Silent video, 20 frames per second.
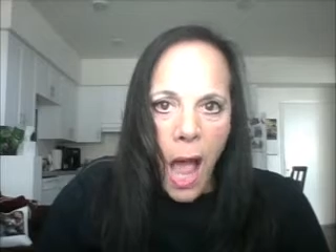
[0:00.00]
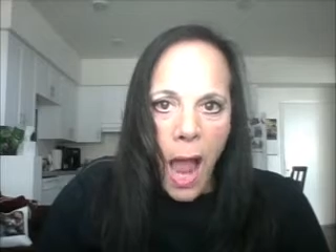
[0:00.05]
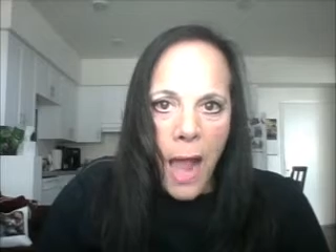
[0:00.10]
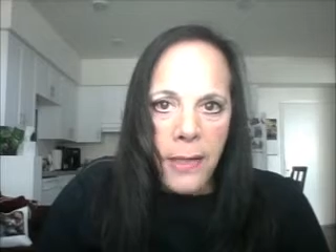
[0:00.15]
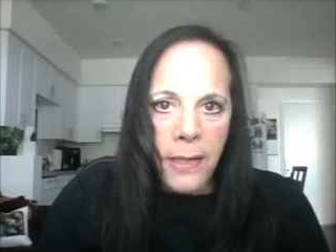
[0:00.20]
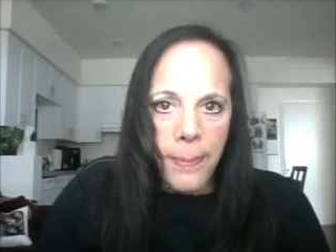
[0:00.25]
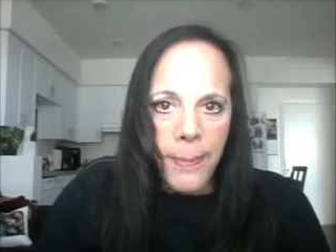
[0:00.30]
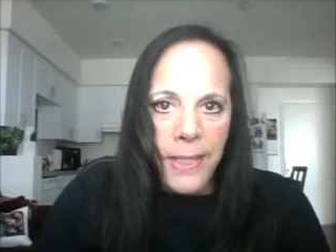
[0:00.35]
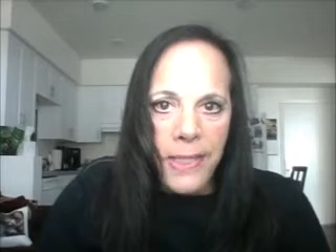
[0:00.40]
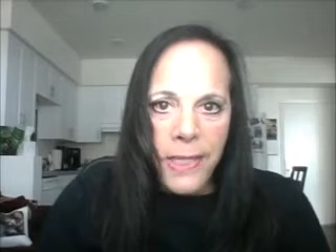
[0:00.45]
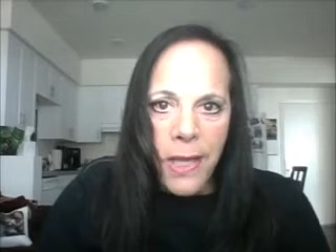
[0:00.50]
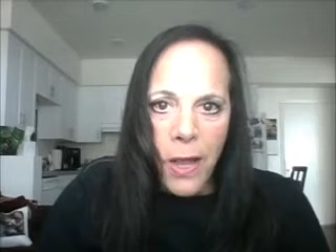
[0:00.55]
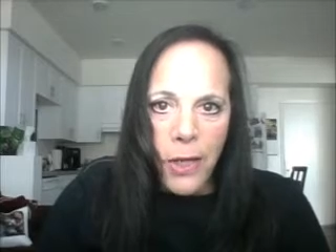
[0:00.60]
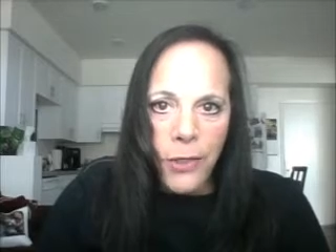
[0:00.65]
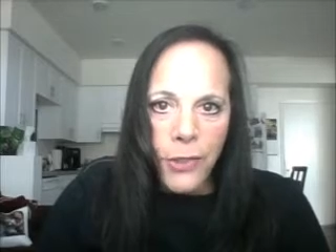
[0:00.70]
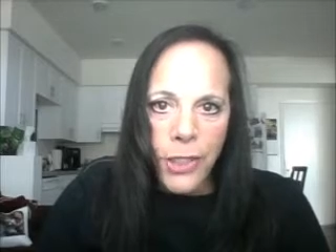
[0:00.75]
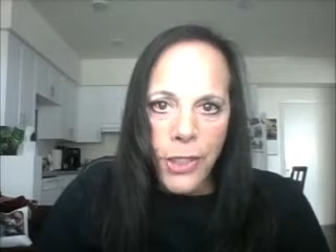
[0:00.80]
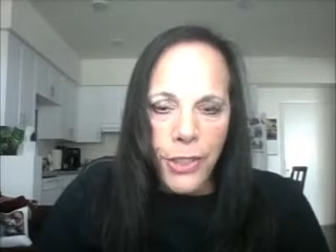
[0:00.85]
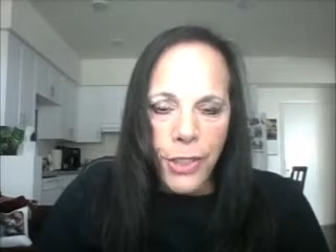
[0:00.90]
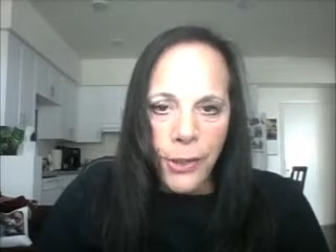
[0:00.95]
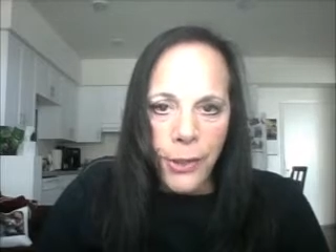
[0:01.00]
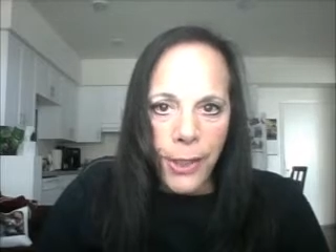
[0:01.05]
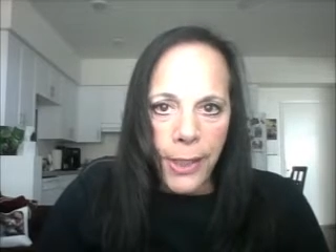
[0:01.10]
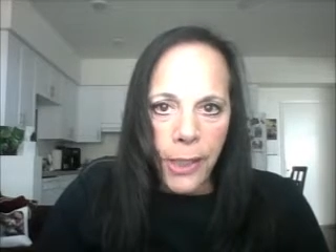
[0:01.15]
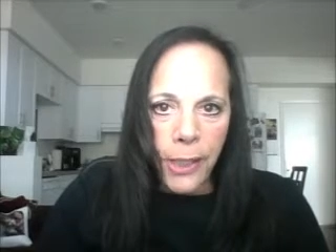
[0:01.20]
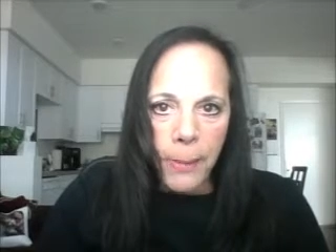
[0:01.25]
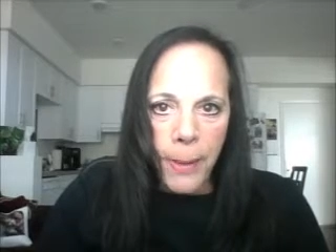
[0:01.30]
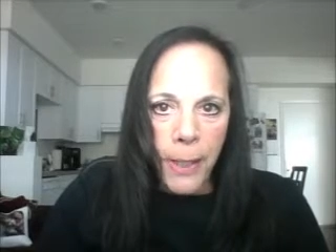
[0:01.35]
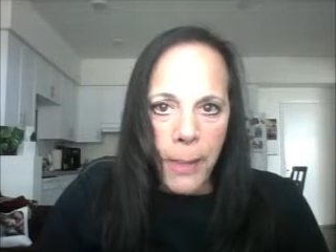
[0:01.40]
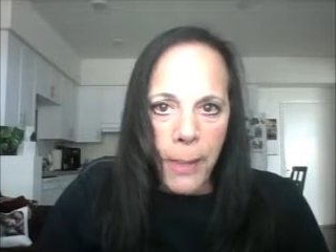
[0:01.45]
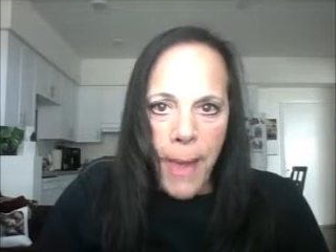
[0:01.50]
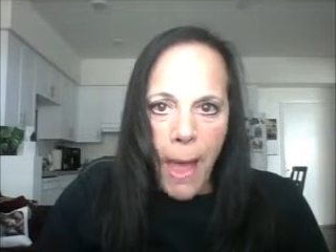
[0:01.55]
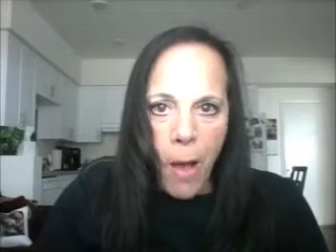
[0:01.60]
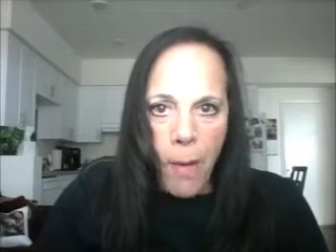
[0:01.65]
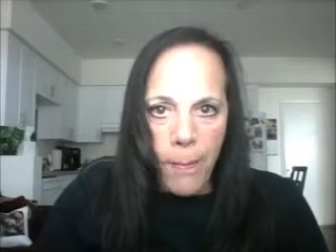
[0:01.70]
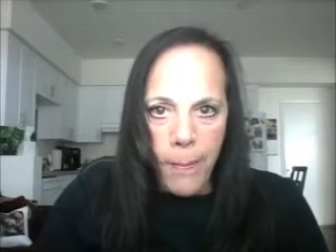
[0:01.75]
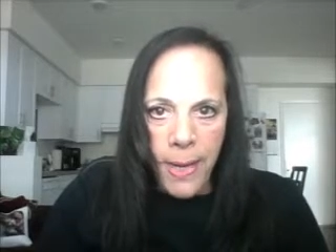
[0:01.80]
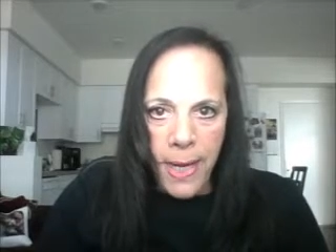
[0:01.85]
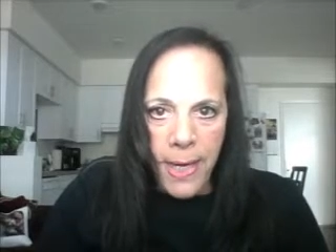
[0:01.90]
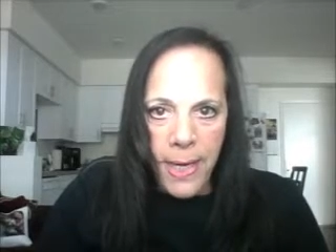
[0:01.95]
And let me tell you just a little bit
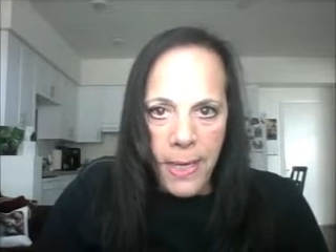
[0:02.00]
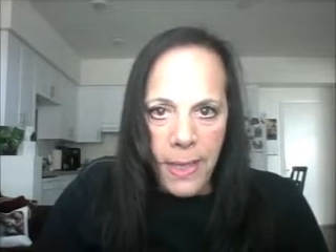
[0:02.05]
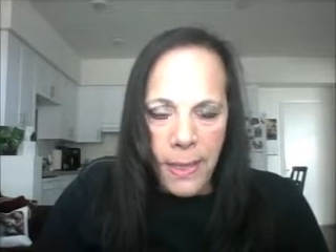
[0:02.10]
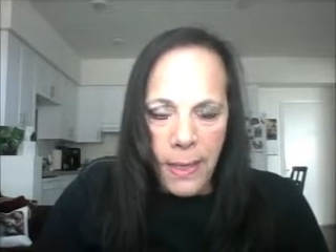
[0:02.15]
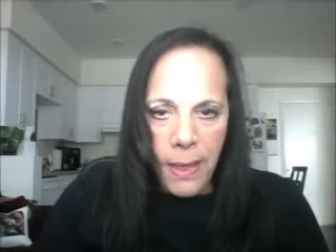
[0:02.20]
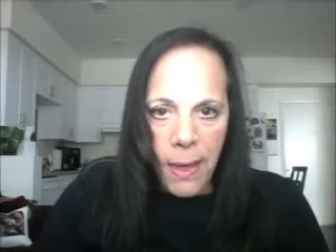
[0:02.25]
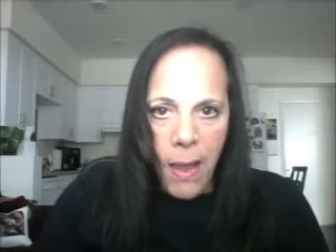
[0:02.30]
about me.